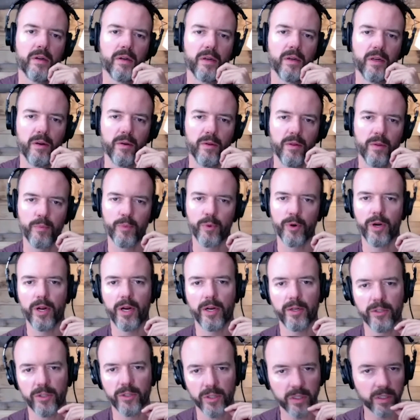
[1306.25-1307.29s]
you know, the
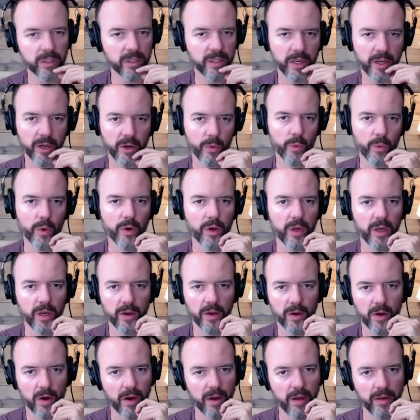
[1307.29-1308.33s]
productions that you're
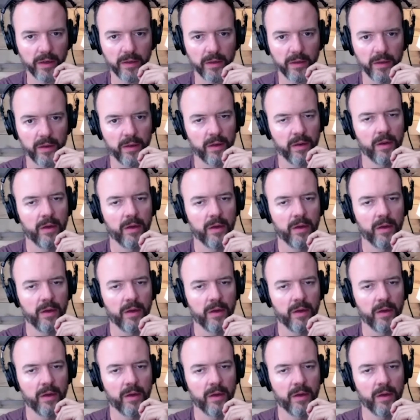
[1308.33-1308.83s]
working on?